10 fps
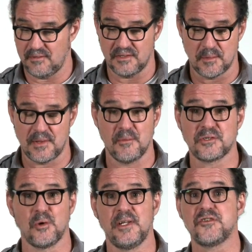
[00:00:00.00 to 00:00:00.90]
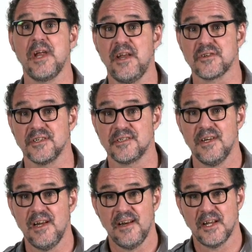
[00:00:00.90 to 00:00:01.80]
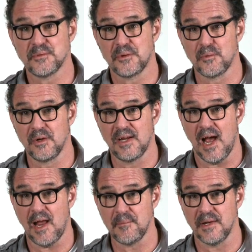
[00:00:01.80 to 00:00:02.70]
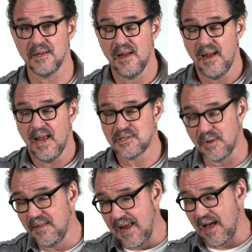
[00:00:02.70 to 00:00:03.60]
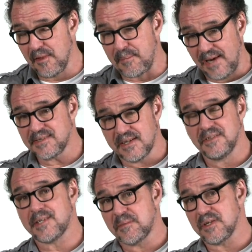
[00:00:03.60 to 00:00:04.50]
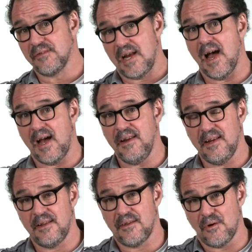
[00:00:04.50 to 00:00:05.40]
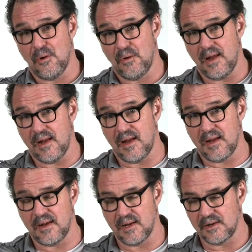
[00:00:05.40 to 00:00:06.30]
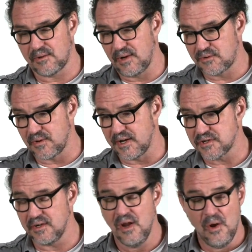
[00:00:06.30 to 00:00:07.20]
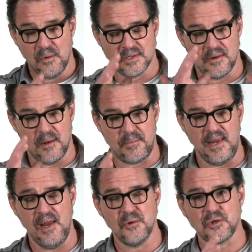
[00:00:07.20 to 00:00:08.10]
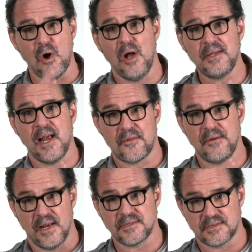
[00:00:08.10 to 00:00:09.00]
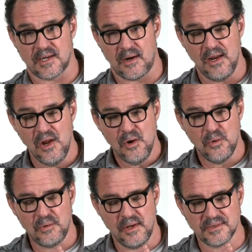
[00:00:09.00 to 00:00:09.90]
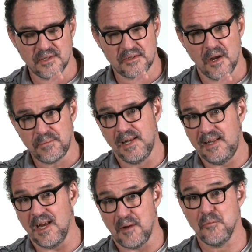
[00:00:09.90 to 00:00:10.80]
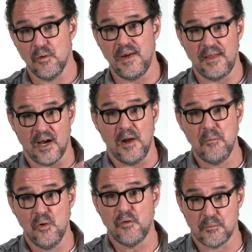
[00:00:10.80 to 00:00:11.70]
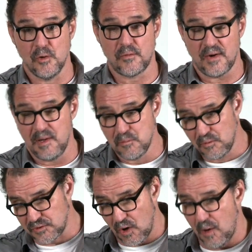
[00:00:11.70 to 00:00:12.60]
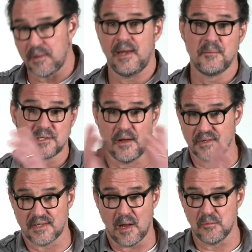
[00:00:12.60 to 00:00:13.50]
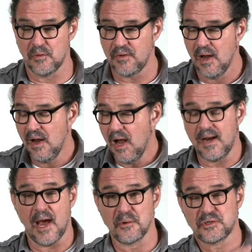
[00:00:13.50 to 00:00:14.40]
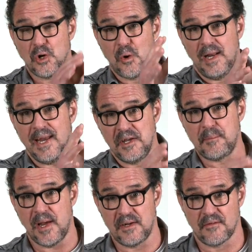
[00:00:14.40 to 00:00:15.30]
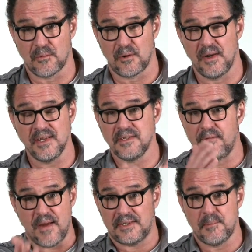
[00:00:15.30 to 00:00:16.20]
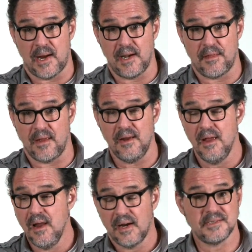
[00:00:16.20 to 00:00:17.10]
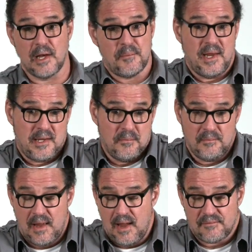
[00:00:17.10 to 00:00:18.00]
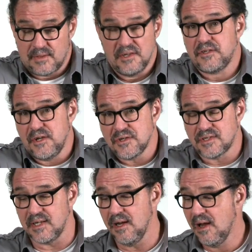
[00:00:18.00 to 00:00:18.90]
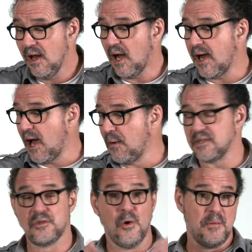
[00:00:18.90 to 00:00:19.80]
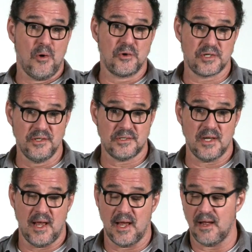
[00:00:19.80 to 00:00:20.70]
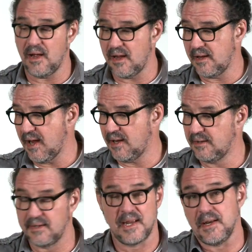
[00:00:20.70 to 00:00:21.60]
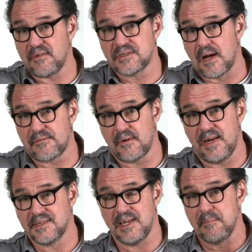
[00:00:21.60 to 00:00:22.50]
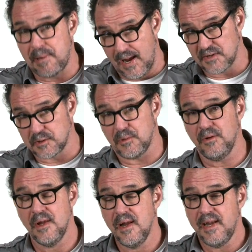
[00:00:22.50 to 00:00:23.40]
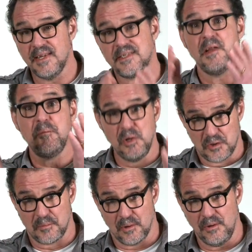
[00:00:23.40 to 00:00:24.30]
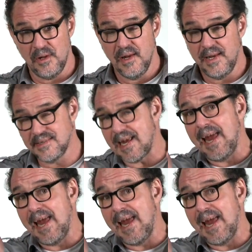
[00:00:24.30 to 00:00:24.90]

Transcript: something that was totally changeless. That's what the word God meant. And so in the end, the basic conception of God in the whole Greek tradition was a being who's altogether necessary, who is completely unmoving, the unmoved mover. He moves all, but he himself is not moved. A God who's totally independent of the world, isn't affected by anything, because that would make him have contingency. A God who has no emotions and can never suffer. He's impassible. He's immutable. He's